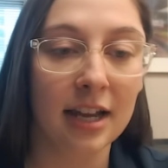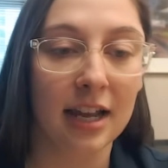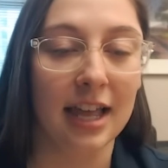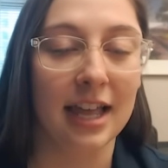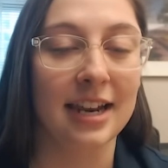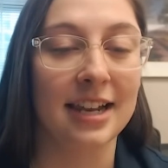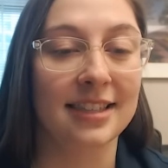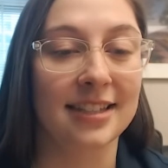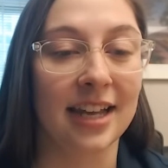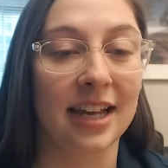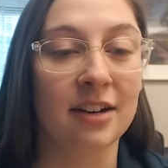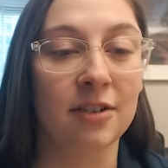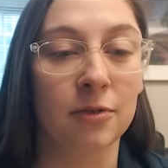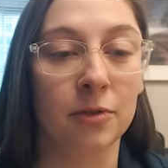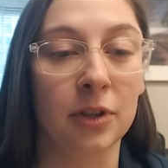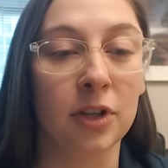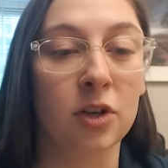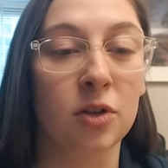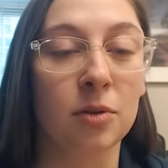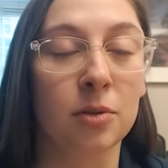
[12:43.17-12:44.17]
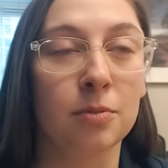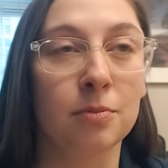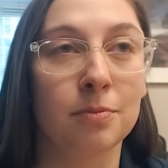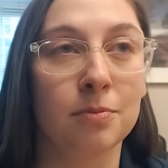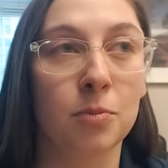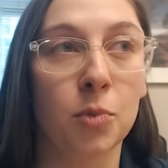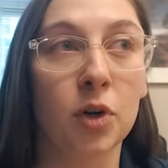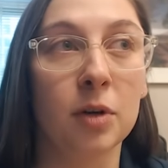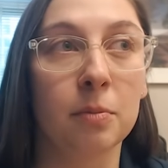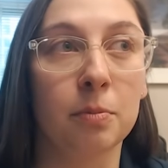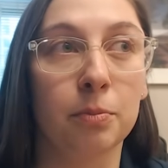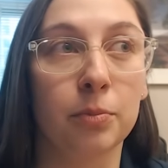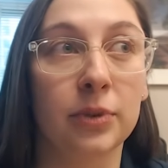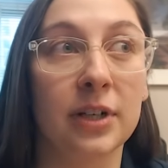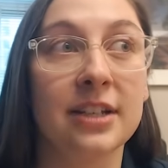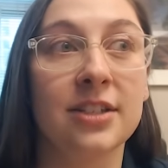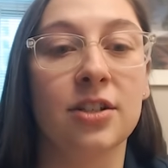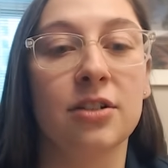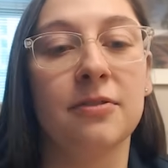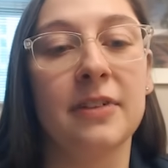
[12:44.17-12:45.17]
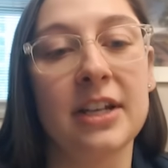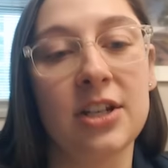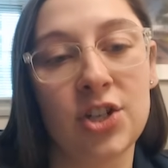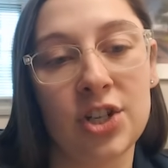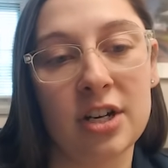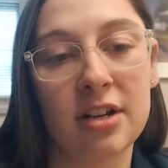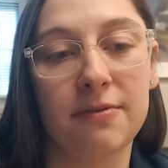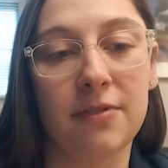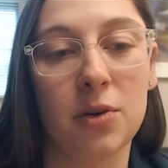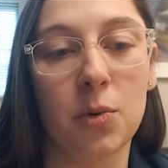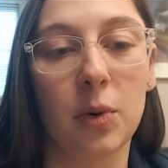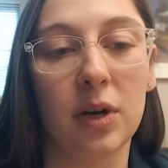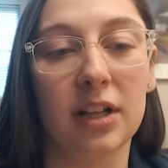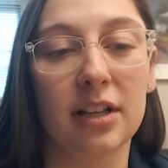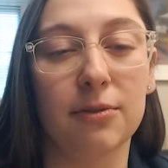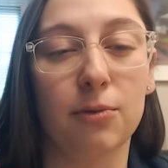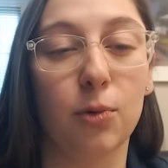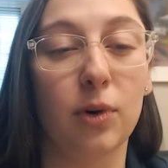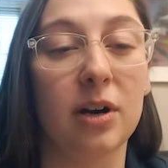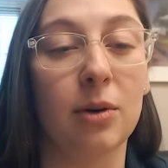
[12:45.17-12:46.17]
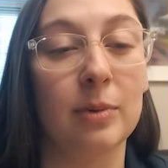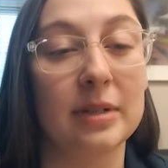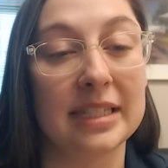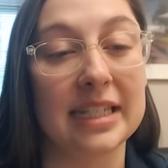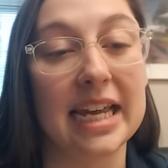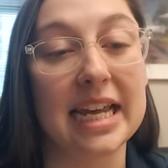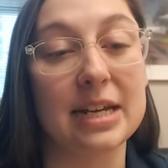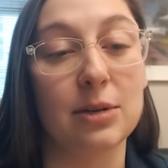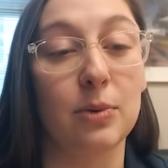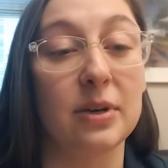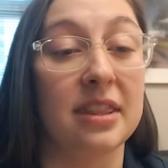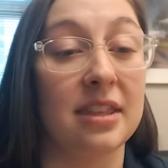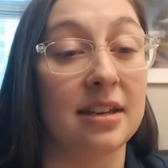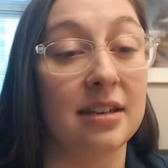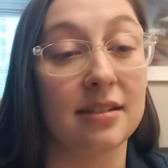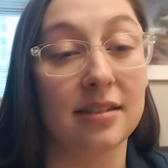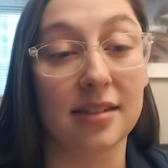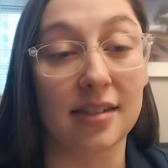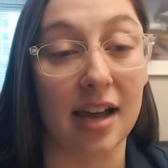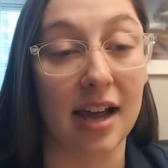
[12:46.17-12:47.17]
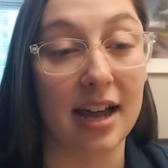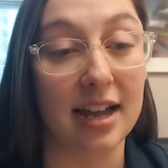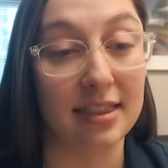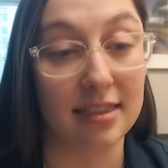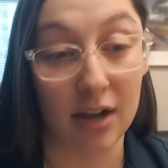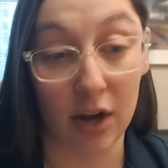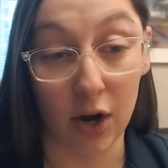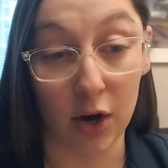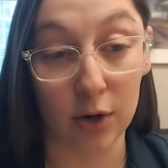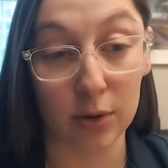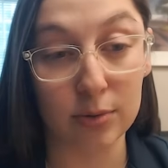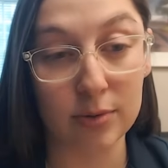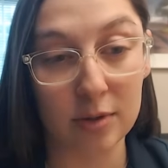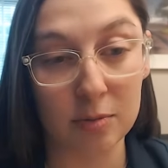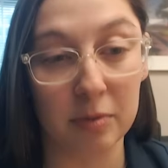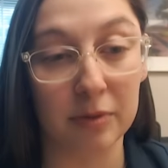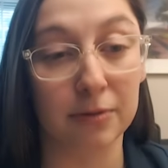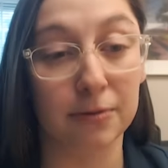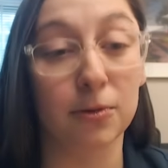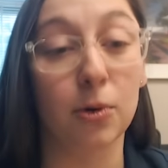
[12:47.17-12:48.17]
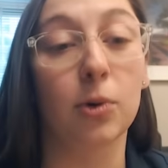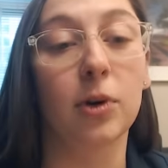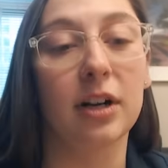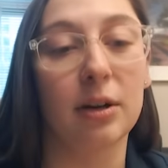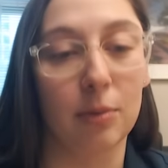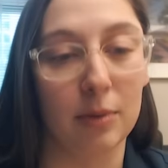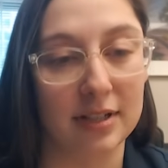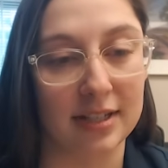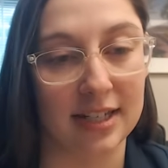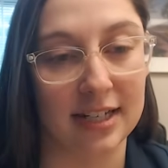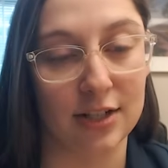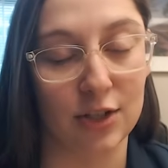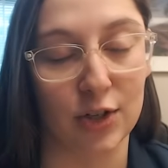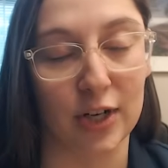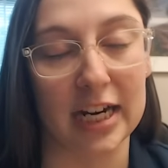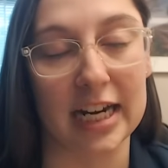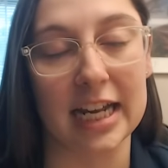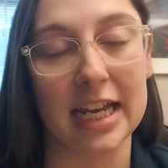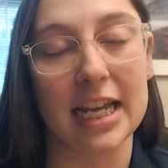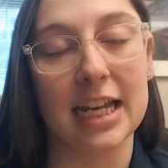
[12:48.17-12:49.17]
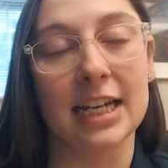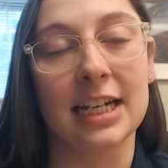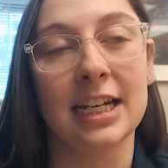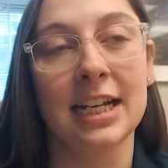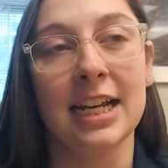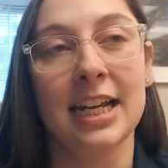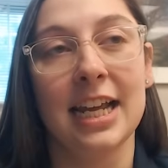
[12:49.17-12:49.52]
And it's kind of a little more preservation, if you will, of what it was like within inside the host before it was excreted.